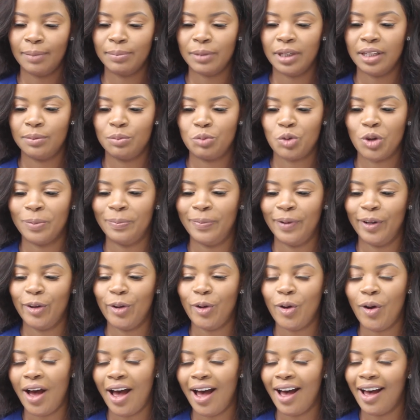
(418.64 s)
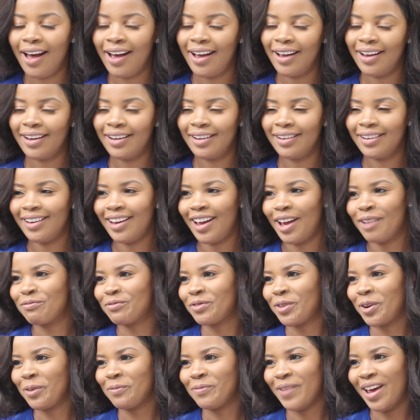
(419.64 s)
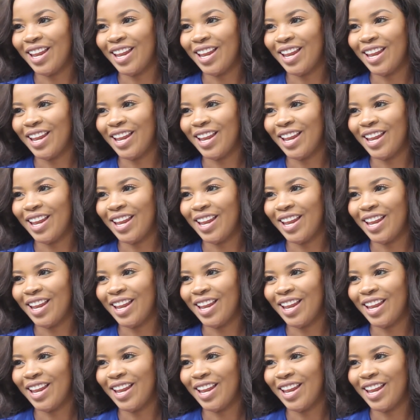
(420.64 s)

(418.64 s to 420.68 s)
I mean, Boipelo, I am from